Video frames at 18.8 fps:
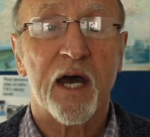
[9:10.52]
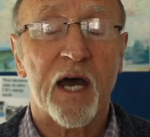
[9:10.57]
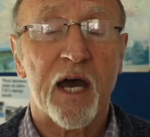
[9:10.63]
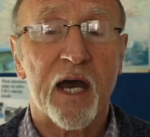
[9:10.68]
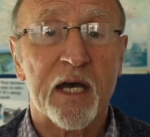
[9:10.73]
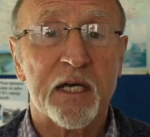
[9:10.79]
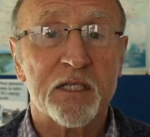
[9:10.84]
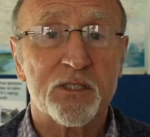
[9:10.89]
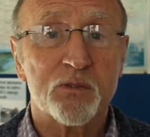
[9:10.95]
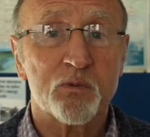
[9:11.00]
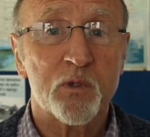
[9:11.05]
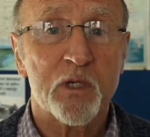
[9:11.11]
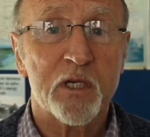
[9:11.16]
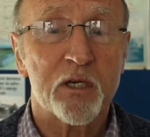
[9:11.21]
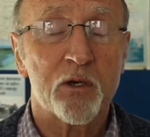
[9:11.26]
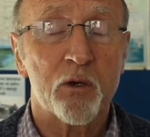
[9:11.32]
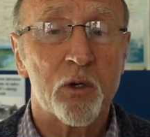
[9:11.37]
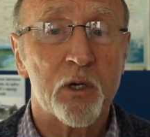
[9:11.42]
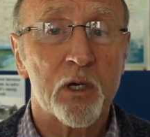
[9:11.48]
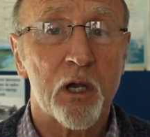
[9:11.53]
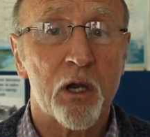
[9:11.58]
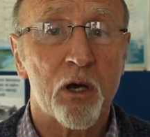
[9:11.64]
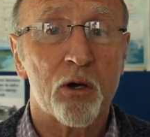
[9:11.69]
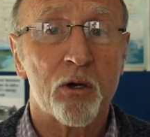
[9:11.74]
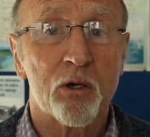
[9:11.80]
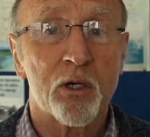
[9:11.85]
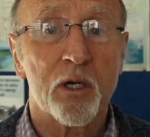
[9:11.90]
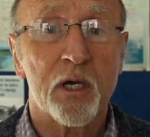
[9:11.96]
as we go
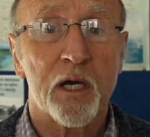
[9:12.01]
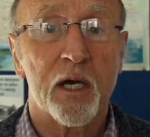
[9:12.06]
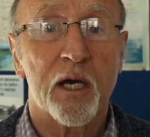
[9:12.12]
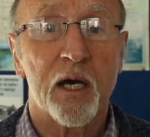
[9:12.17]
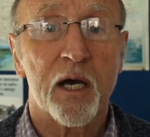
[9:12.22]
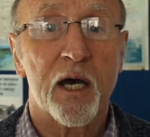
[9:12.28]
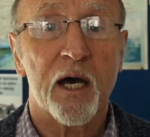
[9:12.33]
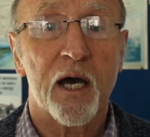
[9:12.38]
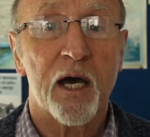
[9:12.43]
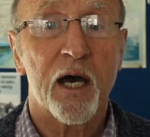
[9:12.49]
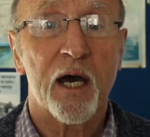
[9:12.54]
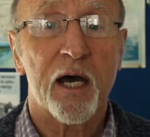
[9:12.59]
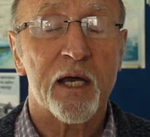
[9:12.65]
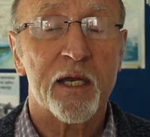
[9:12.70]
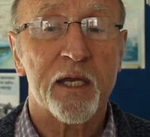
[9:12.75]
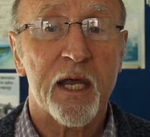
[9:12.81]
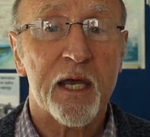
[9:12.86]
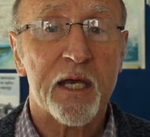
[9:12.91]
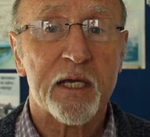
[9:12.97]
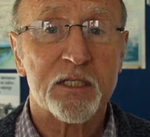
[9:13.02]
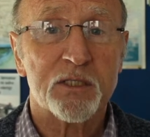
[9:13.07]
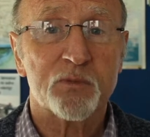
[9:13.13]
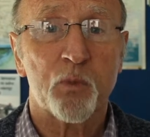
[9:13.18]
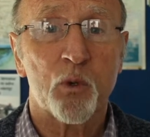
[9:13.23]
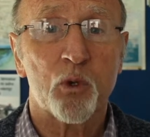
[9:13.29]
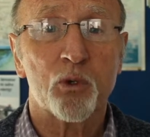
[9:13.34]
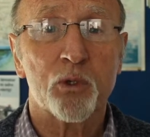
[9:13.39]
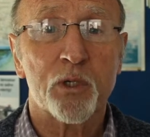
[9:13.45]
along, an
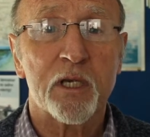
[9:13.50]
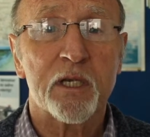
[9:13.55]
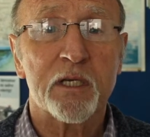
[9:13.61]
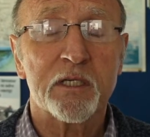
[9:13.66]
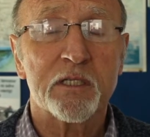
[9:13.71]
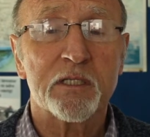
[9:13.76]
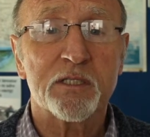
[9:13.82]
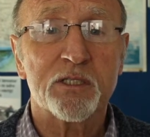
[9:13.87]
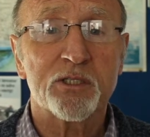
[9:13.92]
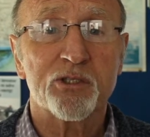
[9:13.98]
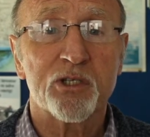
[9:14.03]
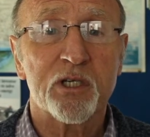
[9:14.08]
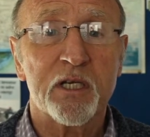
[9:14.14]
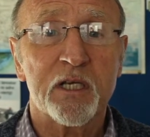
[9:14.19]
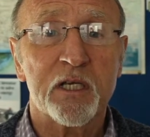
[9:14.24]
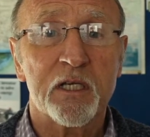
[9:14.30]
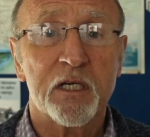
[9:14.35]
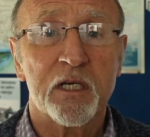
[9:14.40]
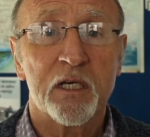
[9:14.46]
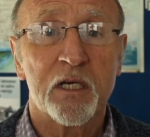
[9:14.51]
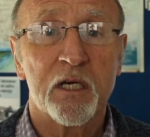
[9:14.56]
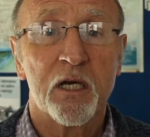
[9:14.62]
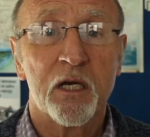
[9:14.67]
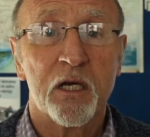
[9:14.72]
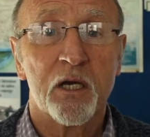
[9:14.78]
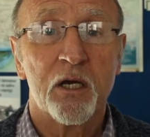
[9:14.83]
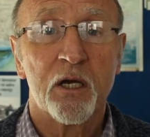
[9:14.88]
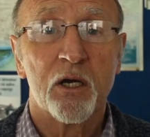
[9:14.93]
export industry.
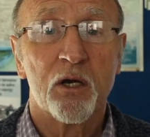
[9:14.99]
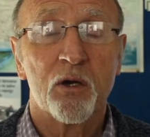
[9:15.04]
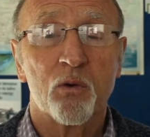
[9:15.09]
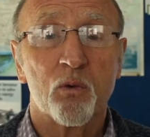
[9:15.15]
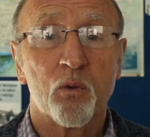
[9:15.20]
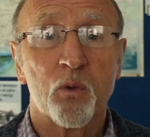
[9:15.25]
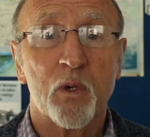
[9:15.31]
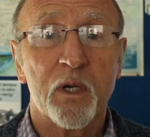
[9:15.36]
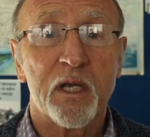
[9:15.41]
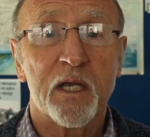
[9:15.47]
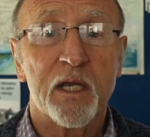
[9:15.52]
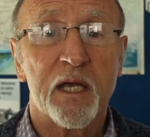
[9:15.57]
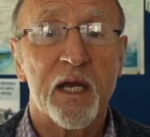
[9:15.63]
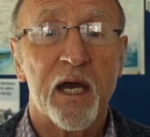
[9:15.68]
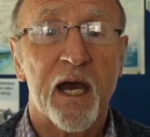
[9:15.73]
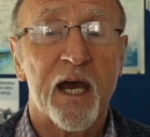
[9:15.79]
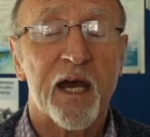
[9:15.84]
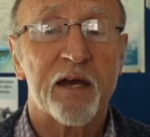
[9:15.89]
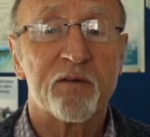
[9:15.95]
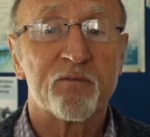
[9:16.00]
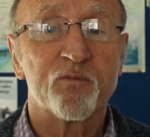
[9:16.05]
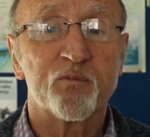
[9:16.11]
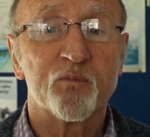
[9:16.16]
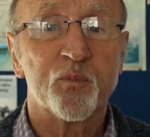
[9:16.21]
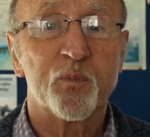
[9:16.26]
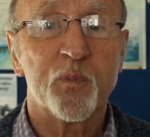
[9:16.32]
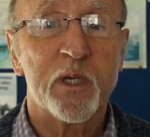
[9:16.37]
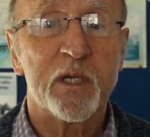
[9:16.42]
We have
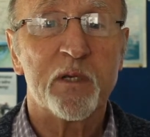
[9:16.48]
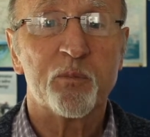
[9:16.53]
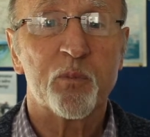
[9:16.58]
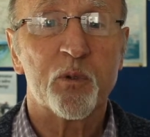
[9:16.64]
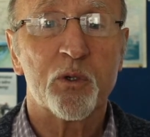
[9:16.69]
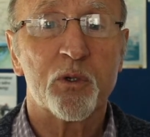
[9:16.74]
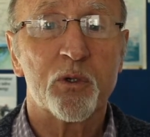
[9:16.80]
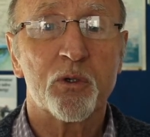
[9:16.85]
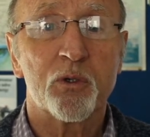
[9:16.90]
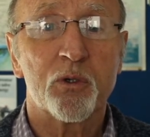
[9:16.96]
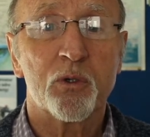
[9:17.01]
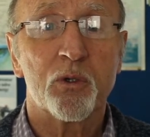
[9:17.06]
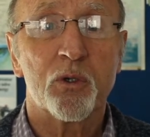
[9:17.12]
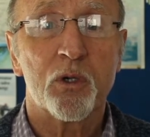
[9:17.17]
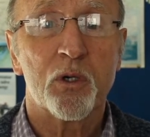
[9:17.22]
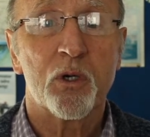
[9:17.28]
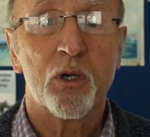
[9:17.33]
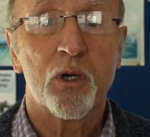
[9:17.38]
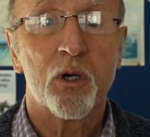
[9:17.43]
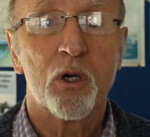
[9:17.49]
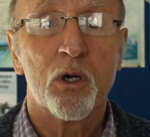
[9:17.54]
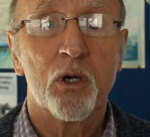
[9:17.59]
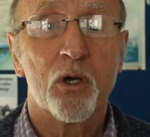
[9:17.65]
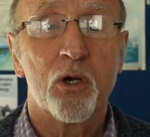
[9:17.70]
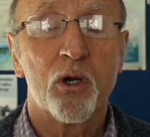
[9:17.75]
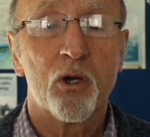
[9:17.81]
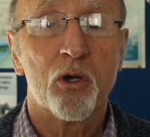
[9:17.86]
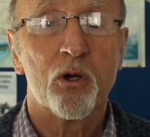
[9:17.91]
people
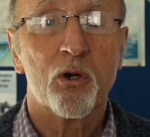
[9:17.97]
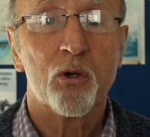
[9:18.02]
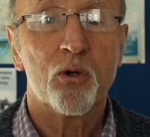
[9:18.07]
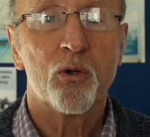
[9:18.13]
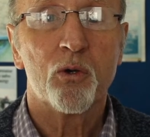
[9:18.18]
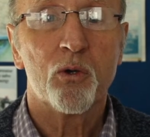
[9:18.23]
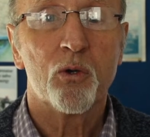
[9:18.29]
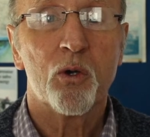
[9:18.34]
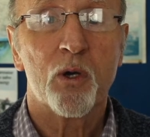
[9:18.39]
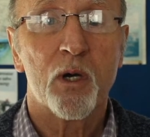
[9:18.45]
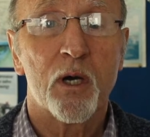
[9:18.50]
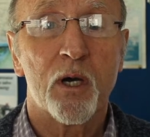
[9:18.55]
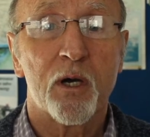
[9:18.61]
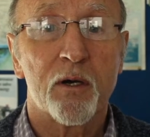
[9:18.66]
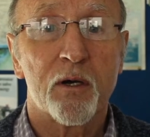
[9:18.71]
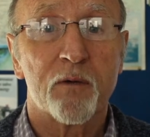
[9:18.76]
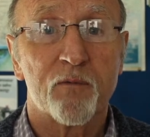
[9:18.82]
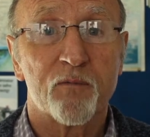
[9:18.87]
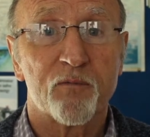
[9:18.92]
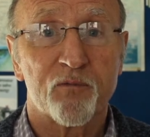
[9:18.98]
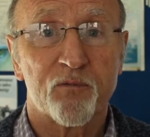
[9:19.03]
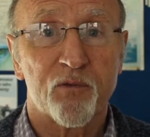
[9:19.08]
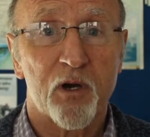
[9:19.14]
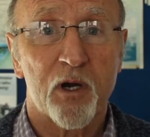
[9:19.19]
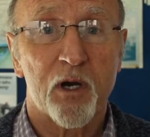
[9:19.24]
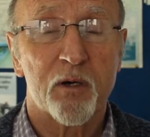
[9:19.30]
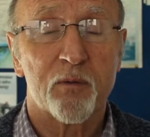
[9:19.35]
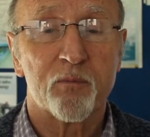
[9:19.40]
who,
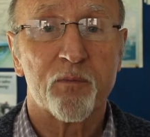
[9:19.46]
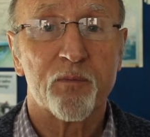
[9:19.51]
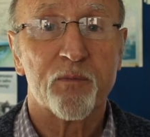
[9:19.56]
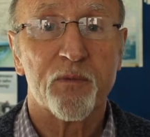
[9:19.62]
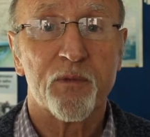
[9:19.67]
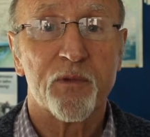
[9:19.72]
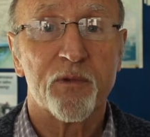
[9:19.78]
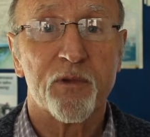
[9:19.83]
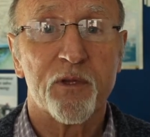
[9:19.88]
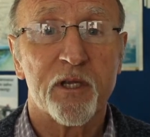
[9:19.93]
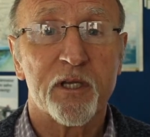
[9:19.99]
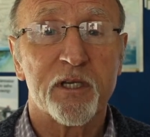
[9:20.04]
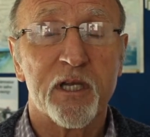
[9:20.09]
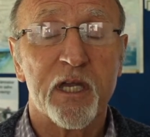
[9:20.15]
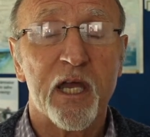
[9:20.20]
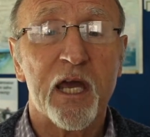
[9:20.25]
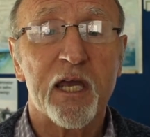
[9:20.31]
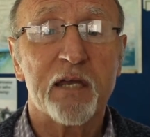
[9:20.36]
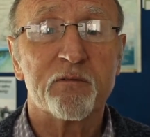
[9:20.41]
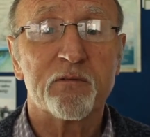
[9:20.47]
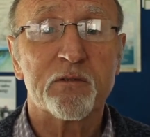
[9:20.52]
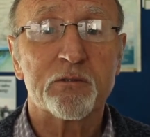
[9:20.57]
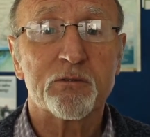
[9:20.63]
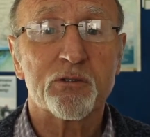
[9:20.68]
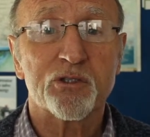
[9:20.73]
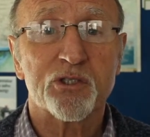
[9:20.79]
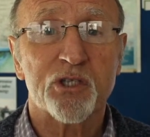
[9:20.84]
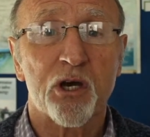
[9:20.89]
from the
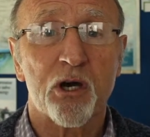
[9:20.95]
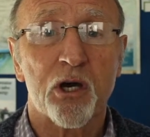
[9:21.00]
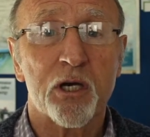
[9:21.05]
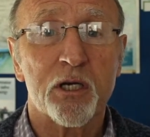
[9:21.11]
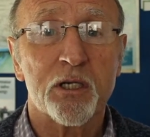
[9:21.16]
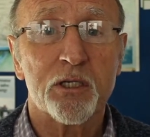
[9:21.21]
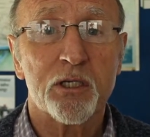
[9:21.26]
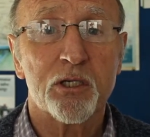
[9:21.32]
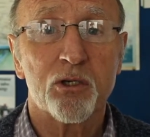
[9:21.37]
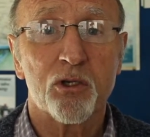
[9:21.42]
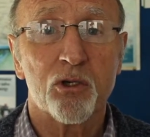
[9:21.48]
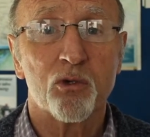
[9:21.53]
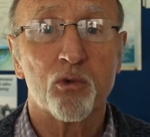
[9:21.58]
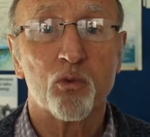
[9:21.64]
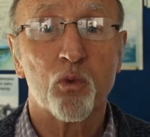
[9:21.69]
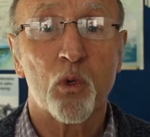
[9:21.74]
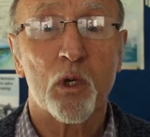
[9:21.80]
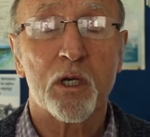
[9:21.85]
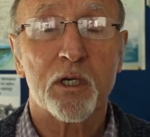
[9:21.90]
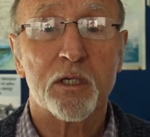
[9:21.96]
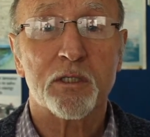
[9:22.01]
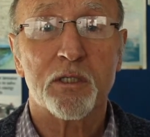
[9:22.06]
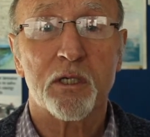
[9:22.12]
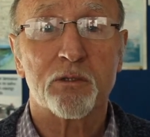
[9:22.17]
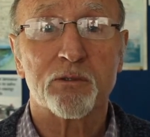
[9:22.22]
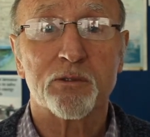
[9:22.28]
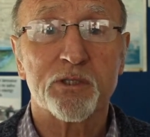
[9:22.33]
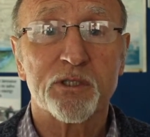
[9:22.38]
naval side, who worked
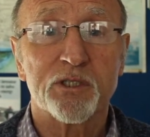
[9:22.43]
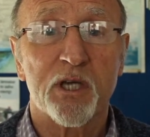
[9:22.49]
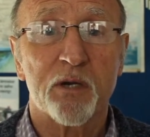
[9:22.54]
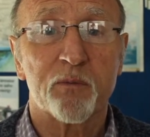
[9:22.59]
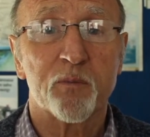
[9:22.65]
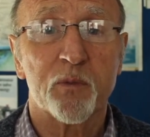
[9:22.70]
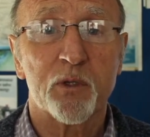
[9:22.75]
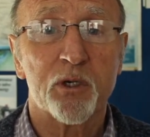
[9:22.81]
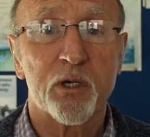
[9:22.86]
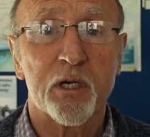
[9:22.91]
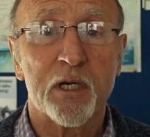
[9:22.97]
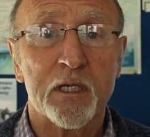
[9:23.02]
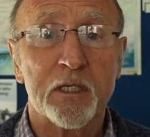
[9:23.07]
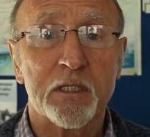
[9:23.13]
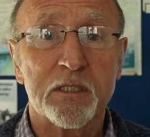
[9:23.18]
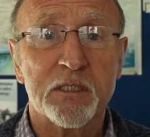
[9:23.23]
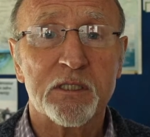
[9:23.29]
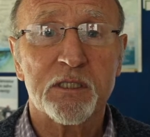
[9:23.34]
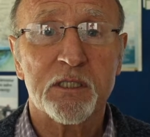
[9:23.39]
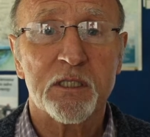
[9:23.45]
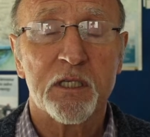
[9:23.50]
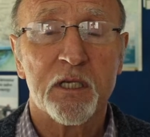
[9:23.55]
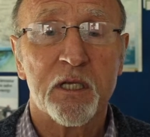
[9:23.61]
on submarines.